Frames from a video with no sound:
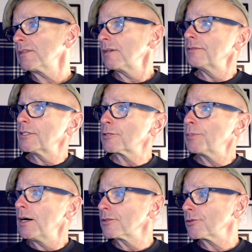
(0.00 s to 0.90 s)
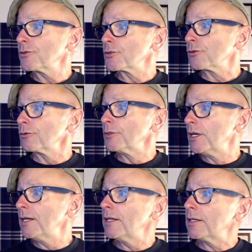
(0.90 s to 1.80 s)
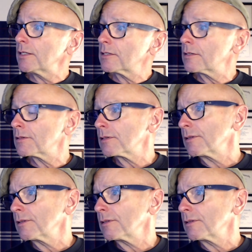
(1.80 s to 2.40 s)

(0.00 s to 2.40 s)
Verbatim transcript: of this puzzles race.